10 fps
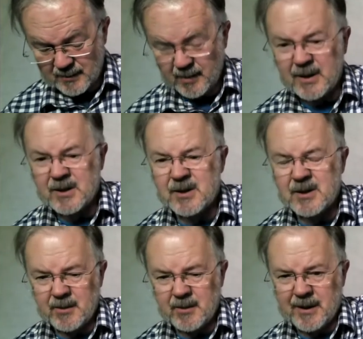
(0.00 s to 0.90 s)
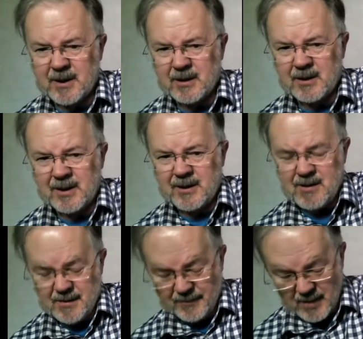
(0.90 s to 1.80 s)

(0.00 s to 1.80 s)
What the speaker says: you'll be able to see them a bit clearer.